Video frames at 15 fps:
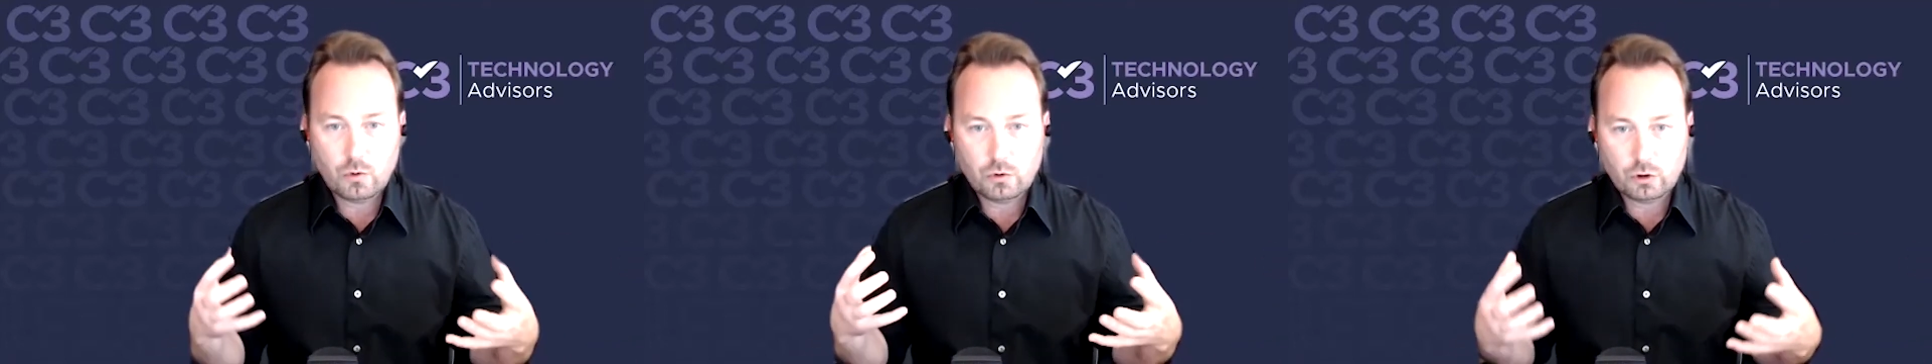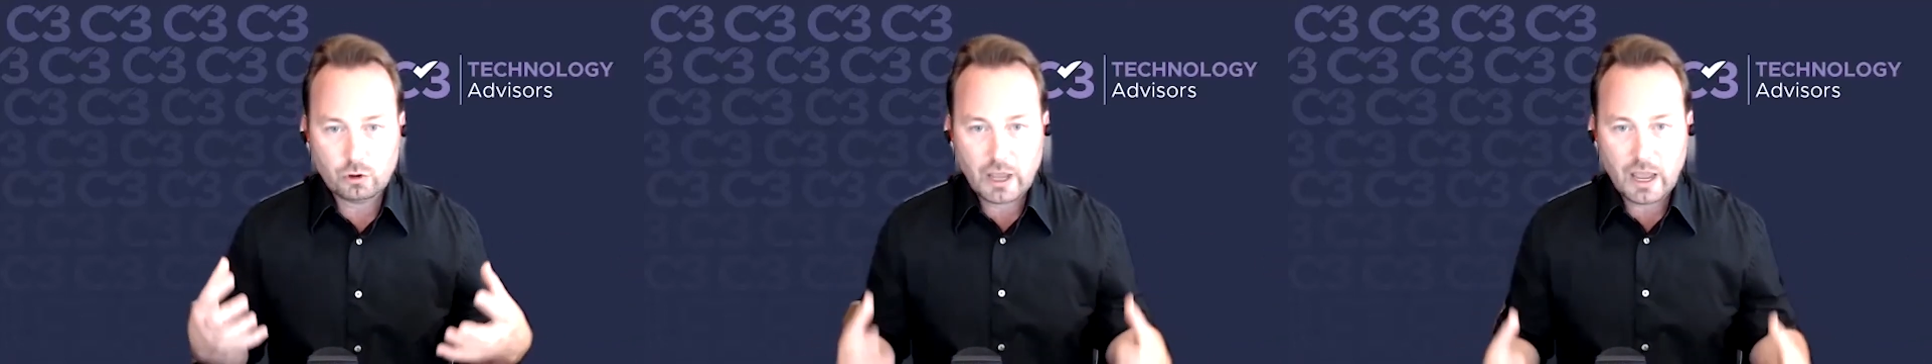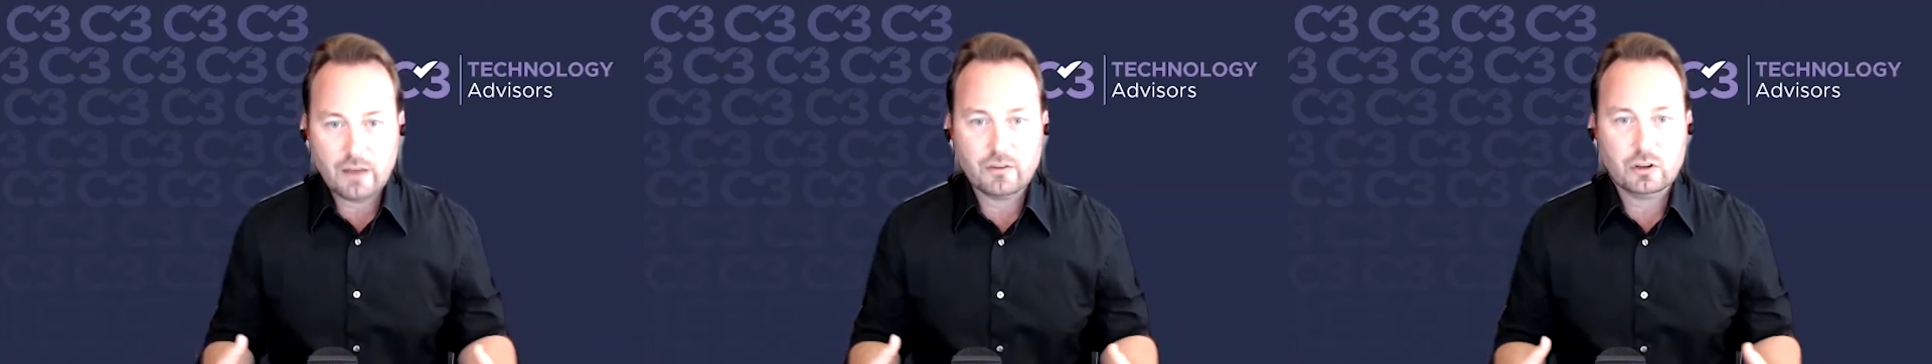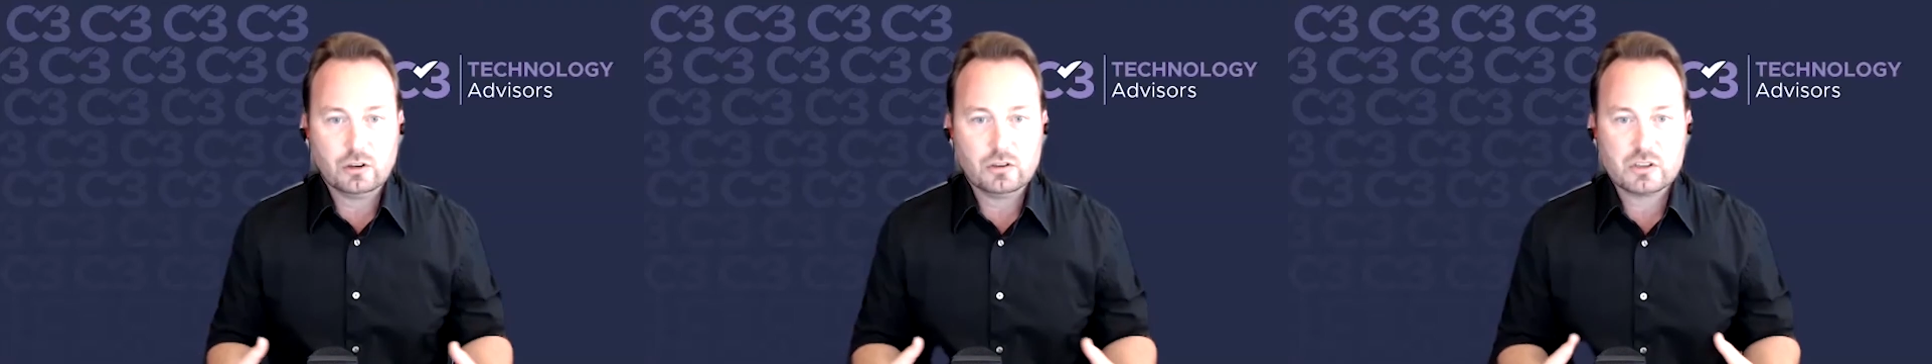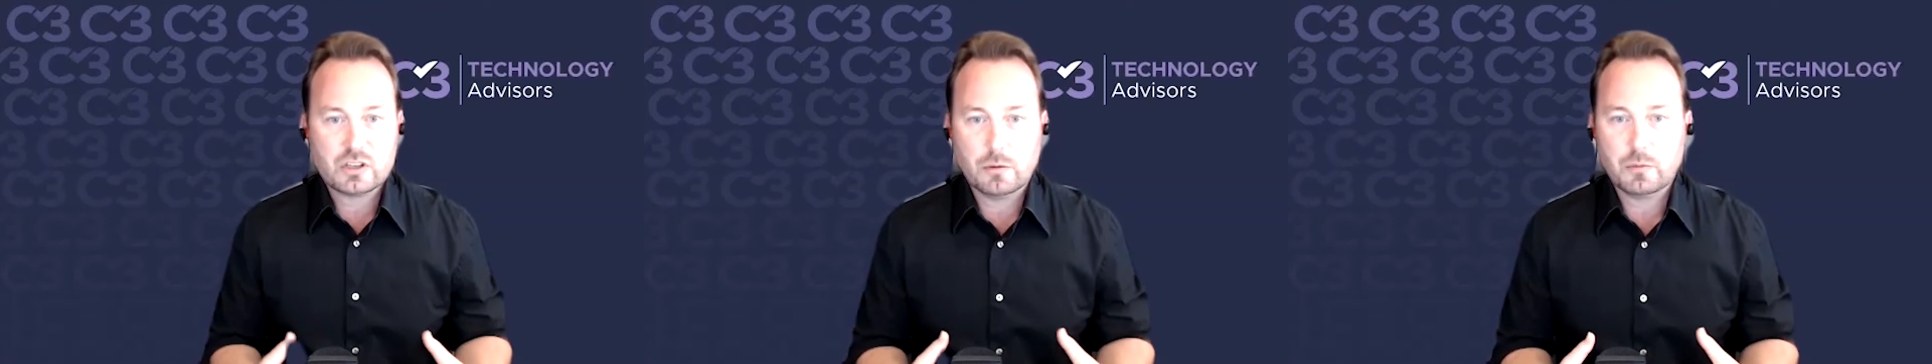
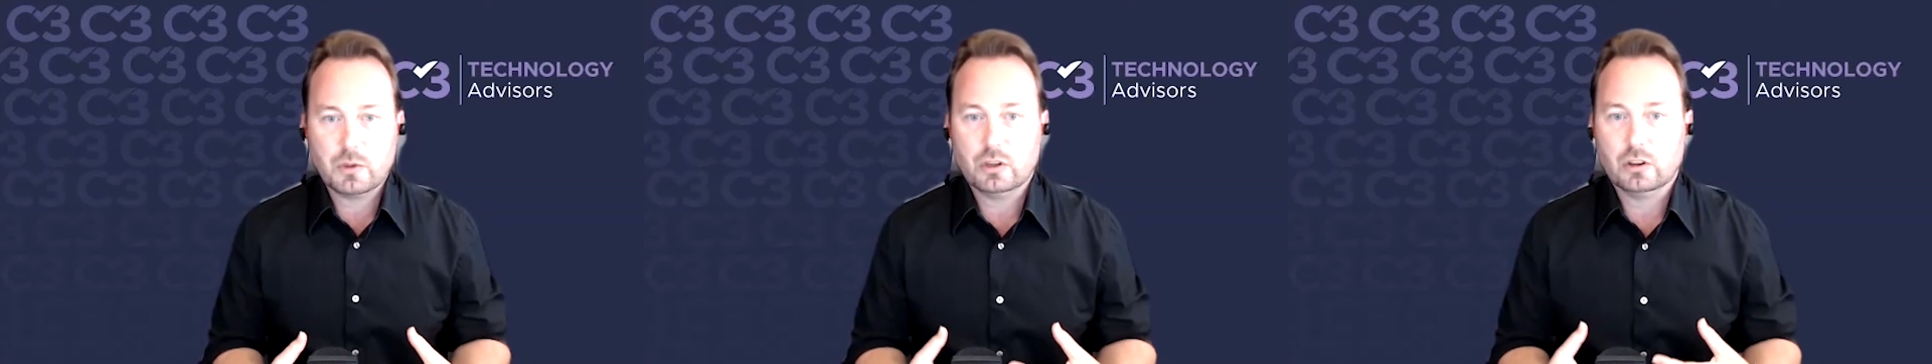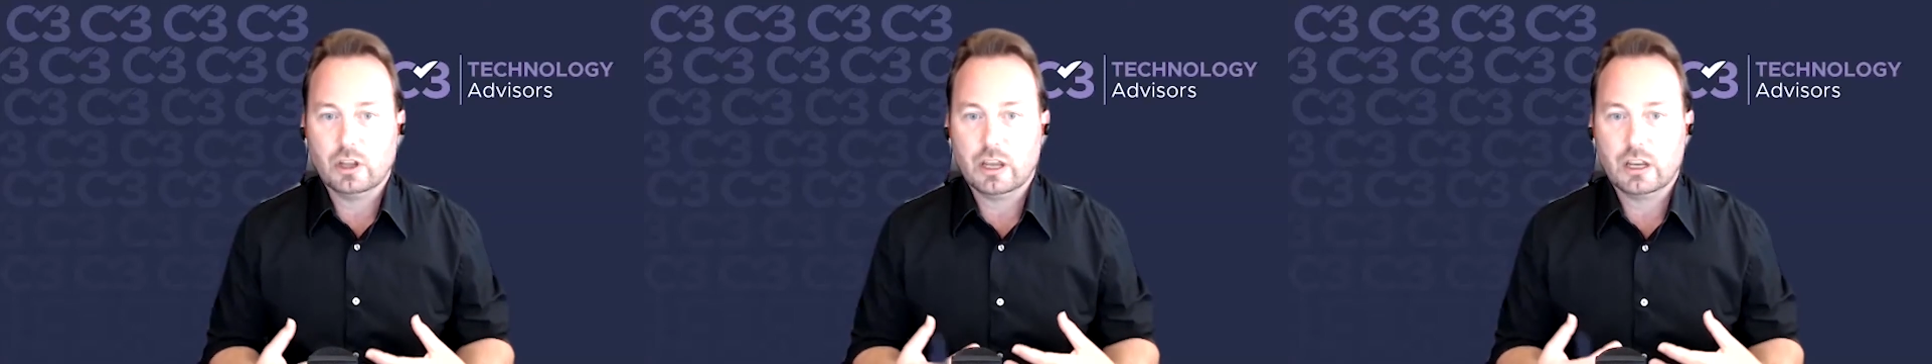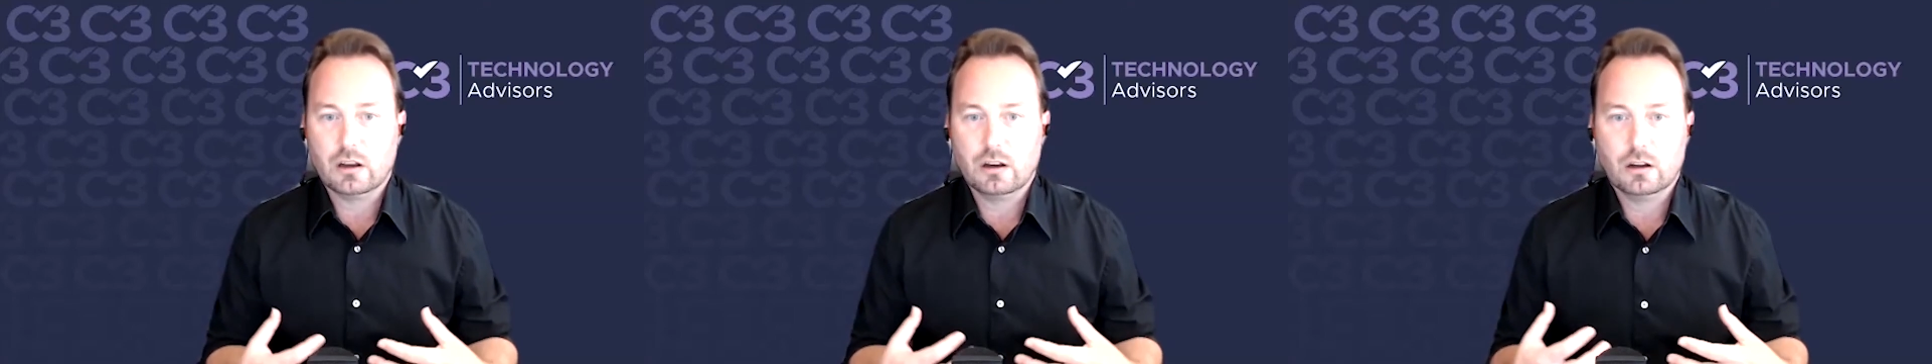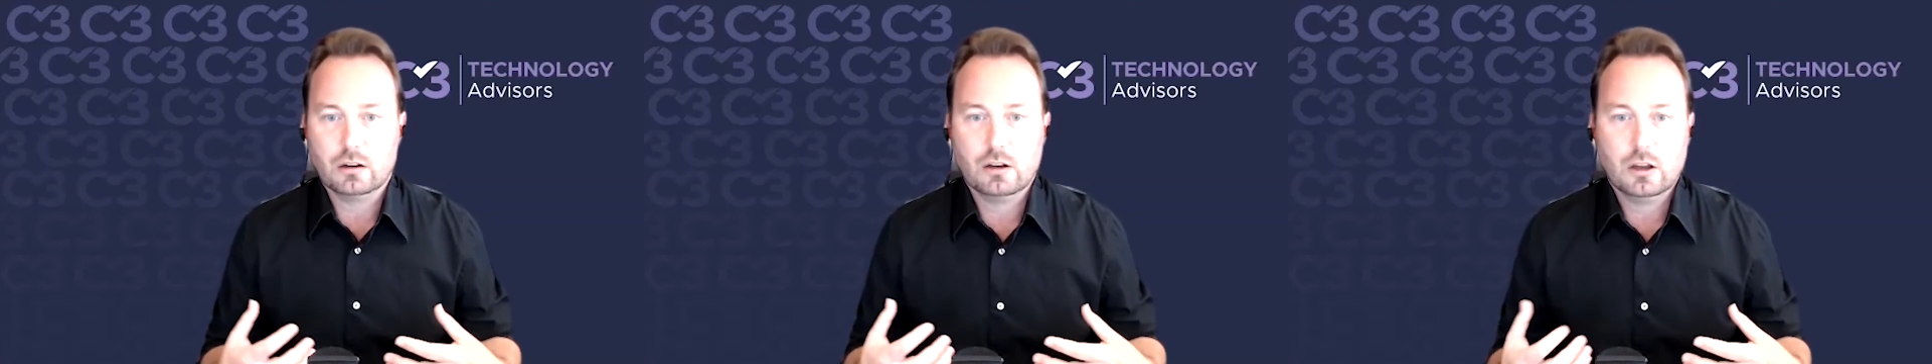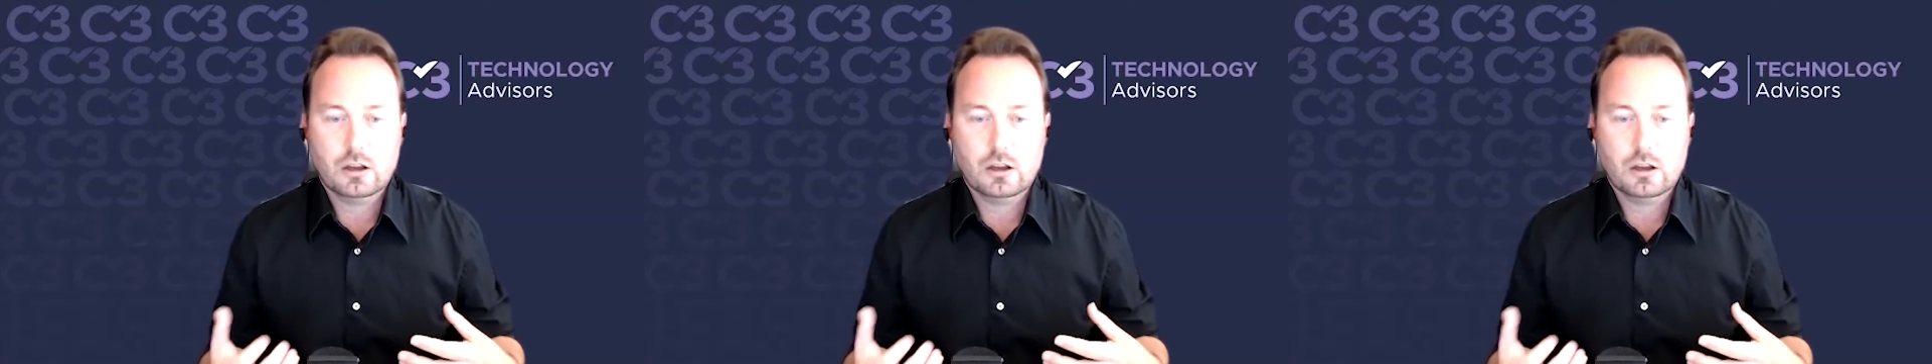Having something like a